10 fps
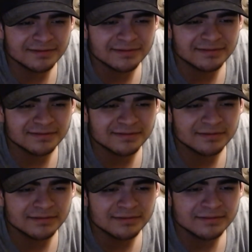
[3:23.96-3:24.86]

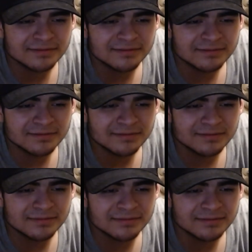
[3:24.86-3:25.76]

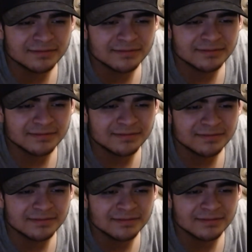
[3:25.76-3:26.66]

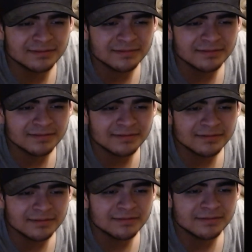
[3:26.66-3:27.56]

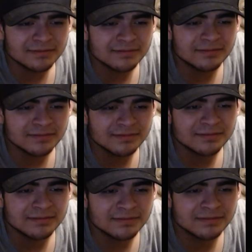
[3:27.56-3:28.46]

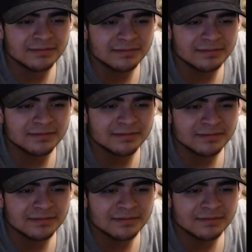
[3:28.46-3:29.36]

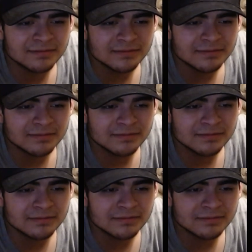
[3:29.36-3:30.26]

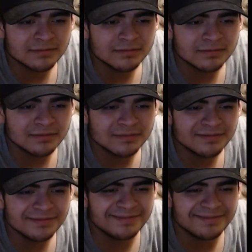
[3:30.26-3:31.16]

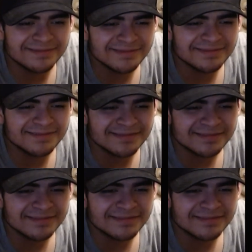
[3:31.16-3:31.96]
This person isn't speaking.